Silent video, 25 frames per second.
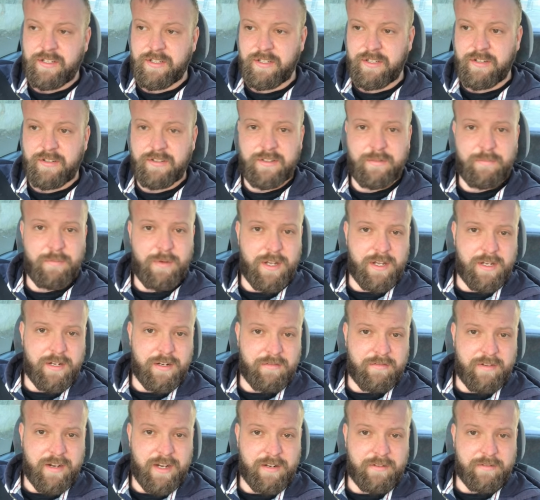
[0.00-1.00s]
to do some
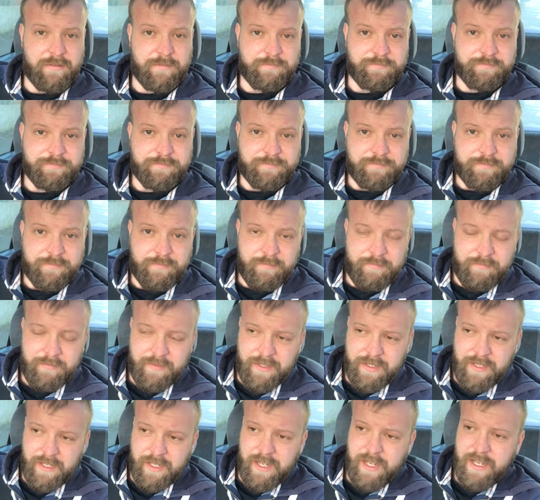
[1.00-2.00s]
work around.
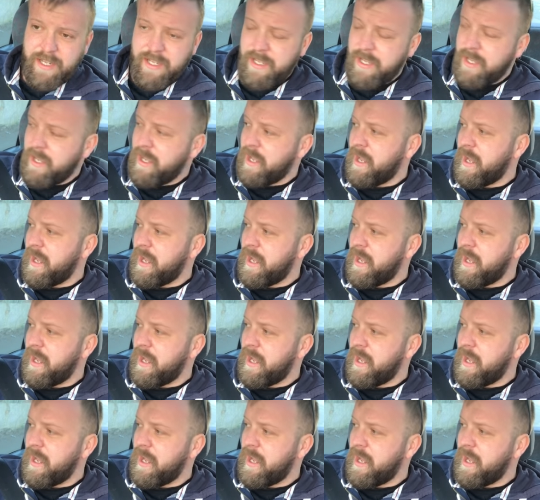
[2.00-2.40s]
Okay,